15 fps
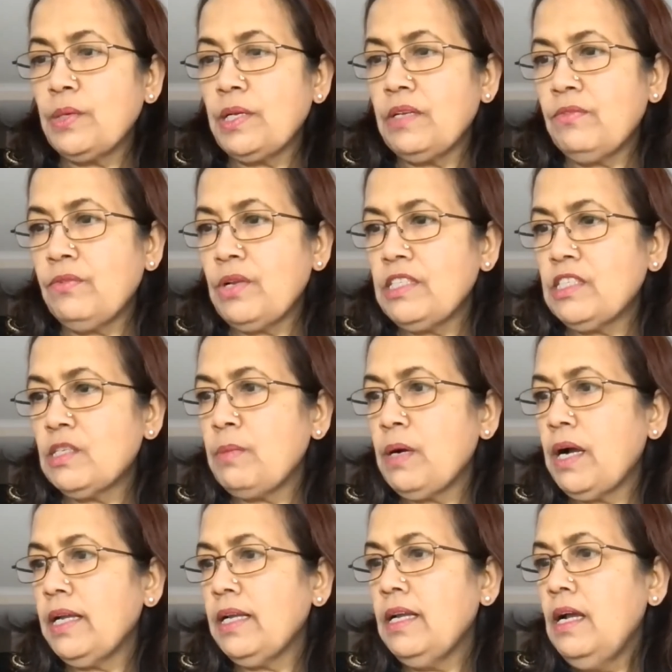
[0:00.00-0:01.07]
influenced
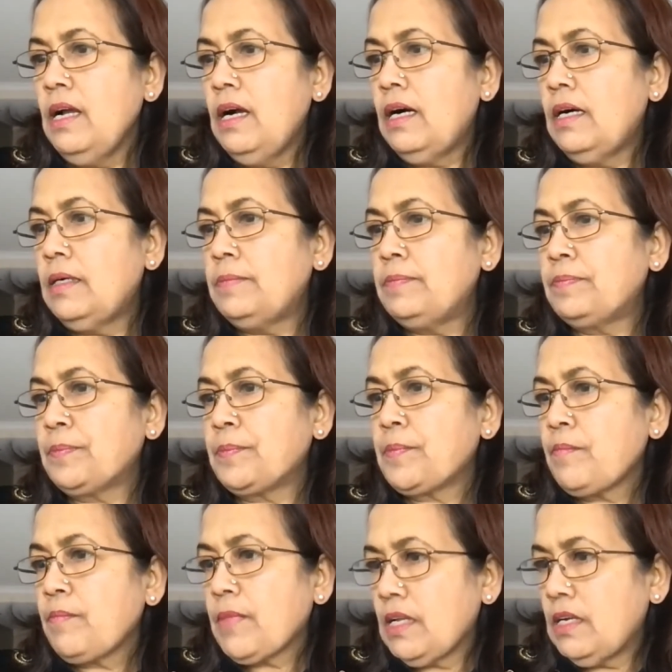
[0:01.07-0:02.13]
by
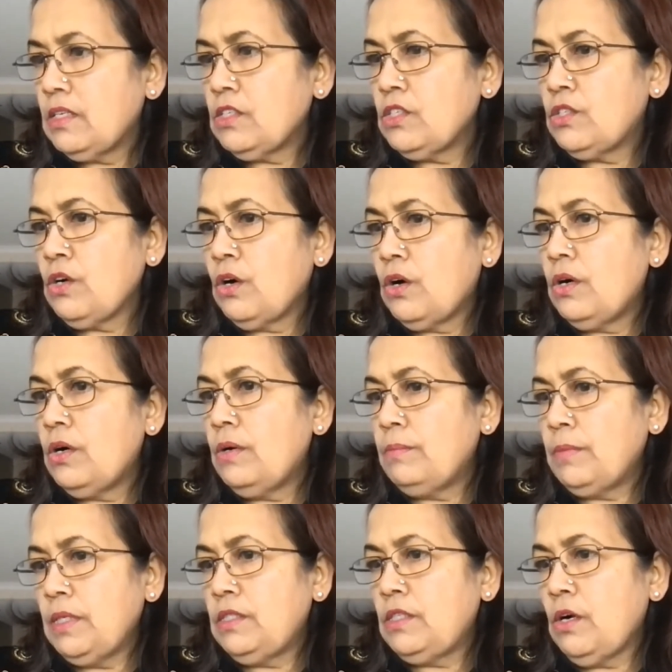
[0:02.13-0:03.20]

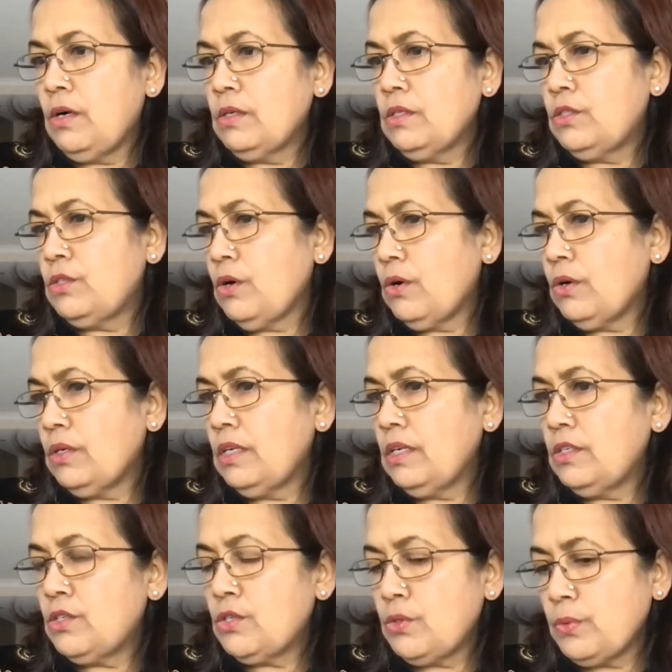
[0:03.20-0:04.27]
John
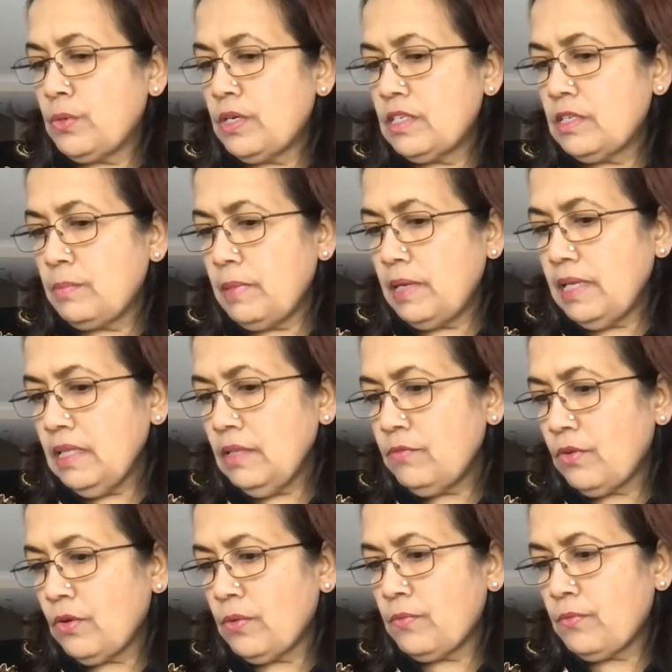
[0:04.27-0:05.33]
Stuart Mill
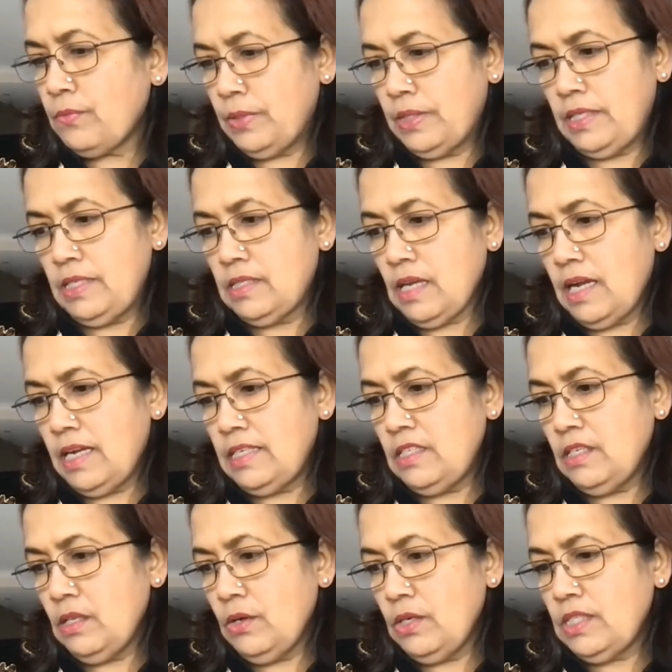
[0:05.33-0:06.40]
with his
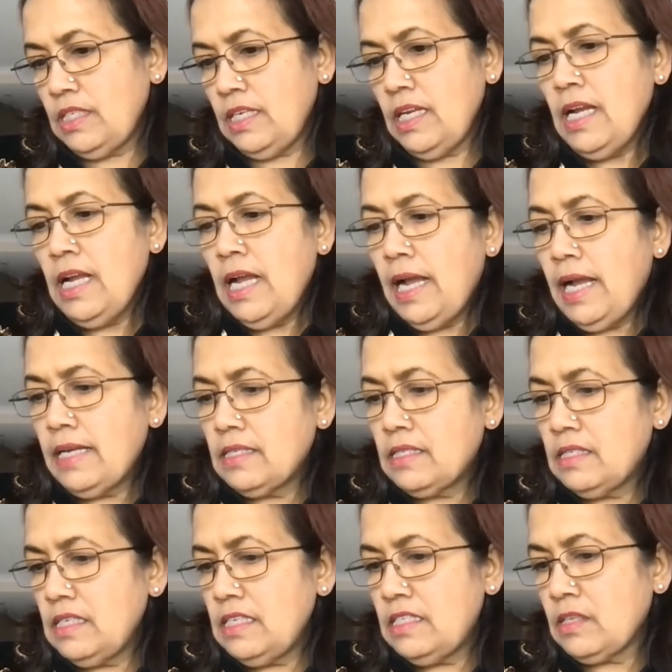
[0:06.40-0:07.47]
ideology, and
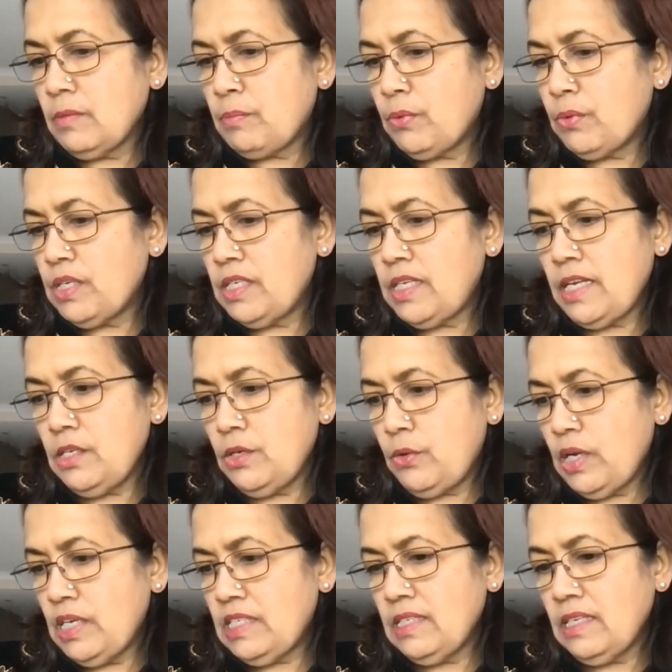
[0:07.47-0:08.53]
she supported
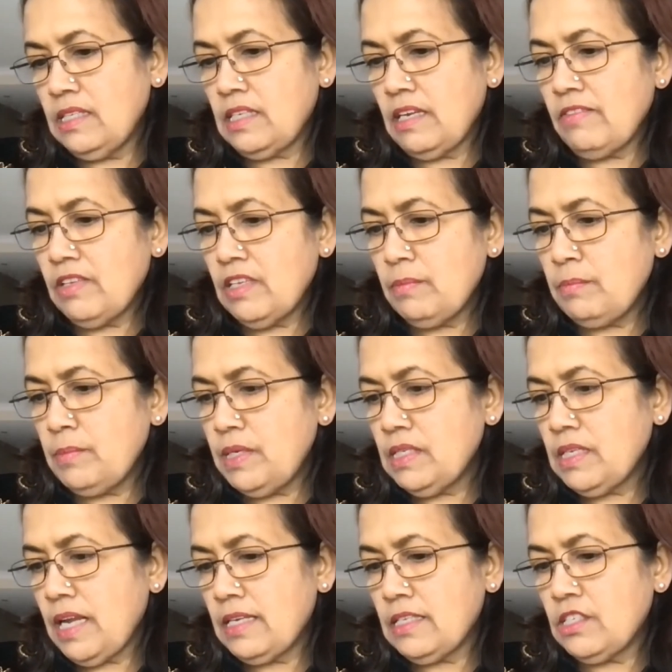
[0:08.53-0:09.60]
educational development,
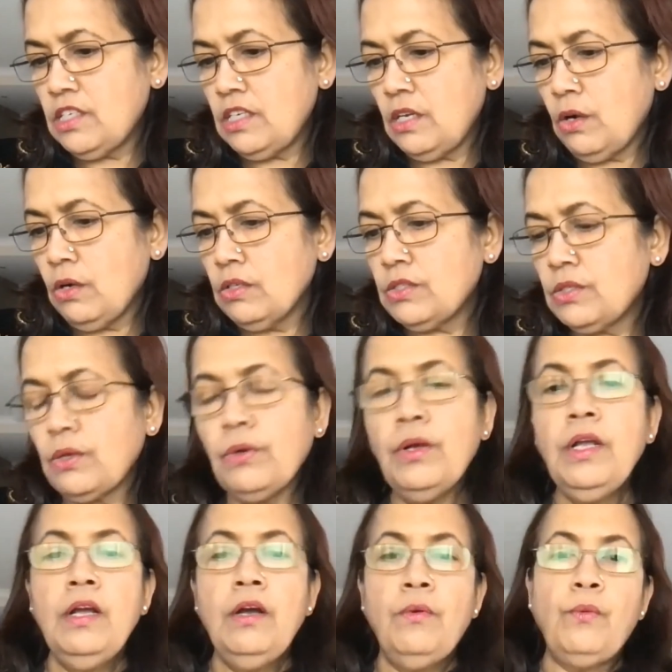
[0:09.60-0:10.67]
and she also
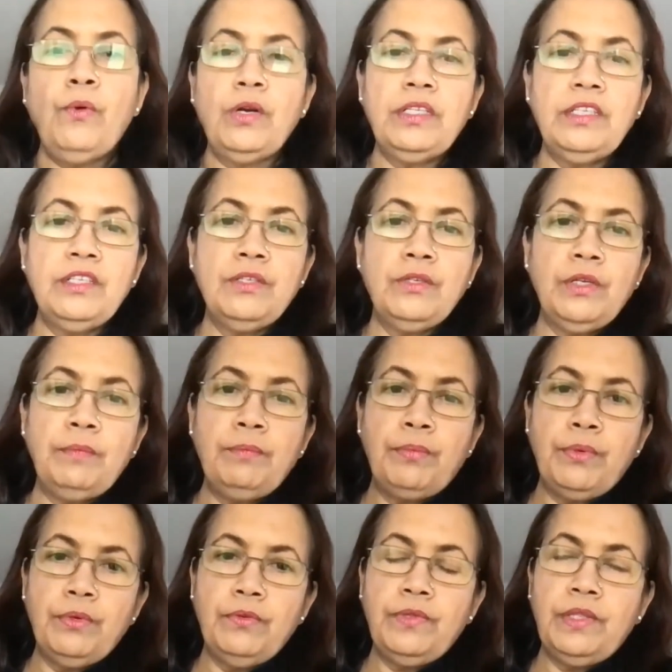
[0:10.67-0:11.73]
wanted to
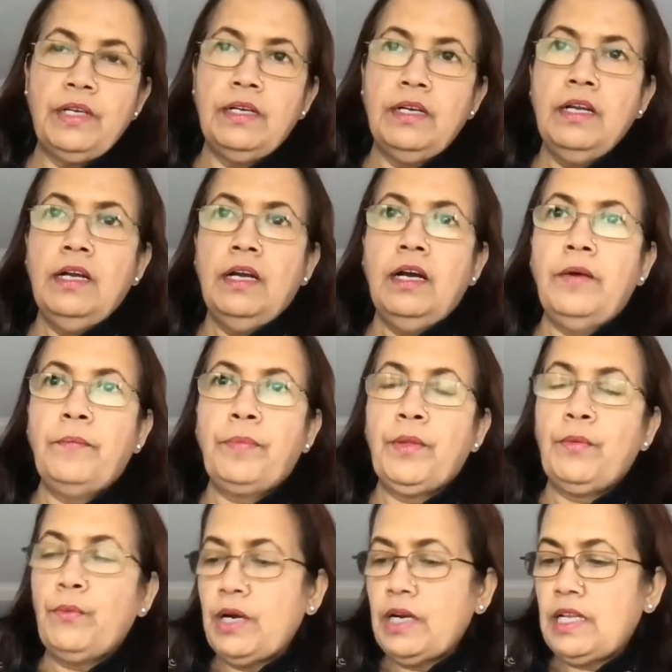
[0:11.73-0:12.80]
improve the
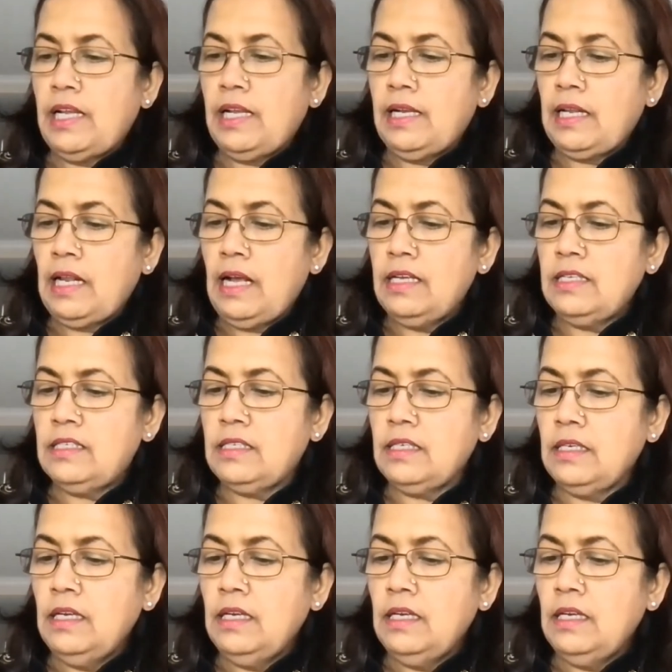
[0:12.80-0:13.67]
working class